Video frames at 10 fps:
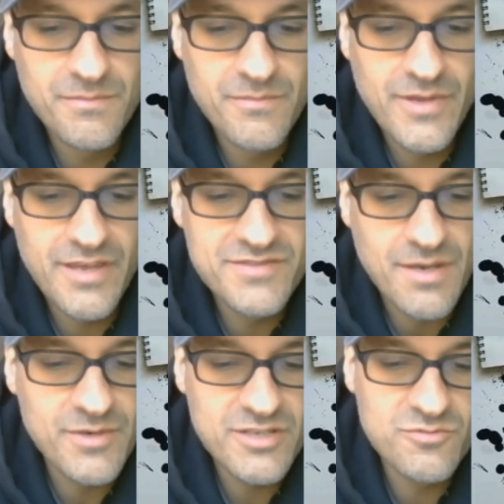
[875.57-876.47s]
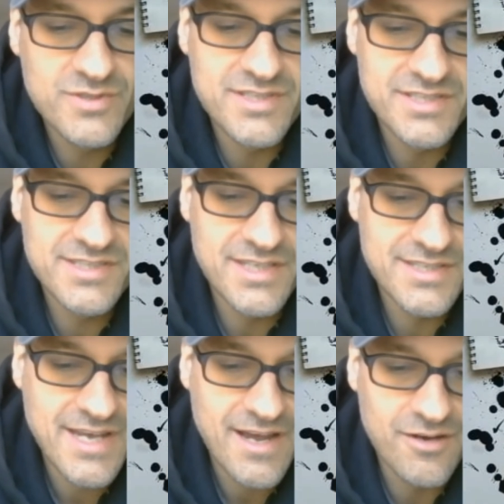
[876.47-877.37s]
If somebody was to sit
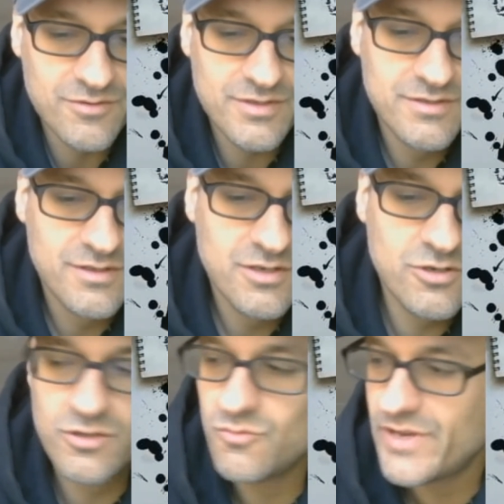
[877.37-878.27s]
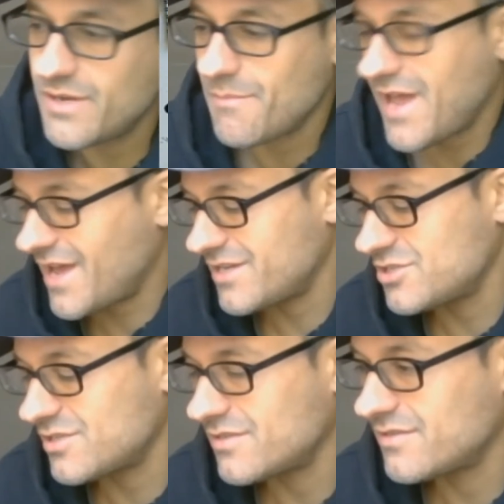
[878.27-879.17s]
down, could we
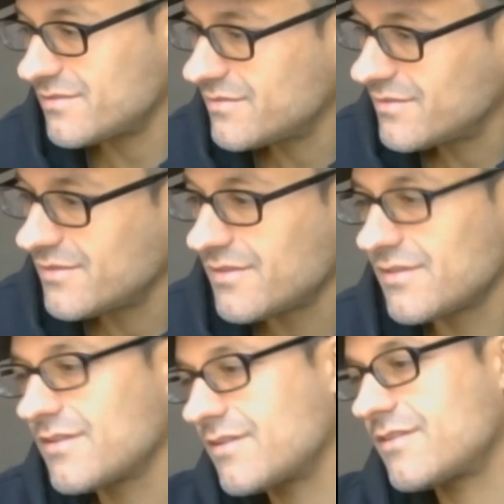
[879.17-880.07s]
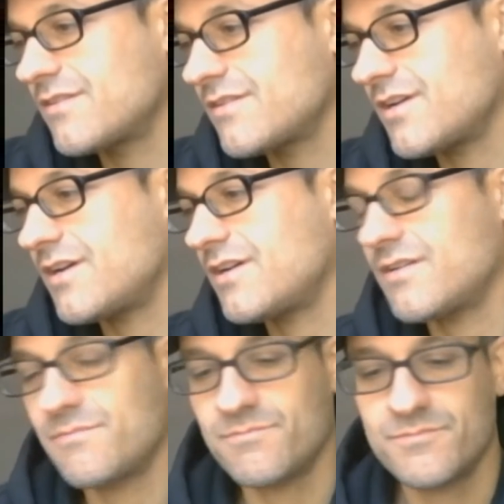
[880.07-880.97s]
imagine,
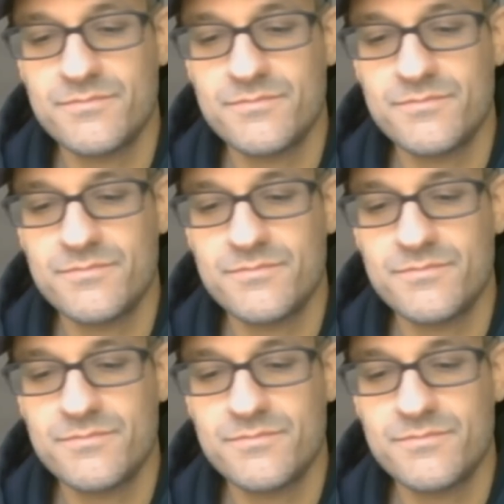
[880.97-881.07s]
I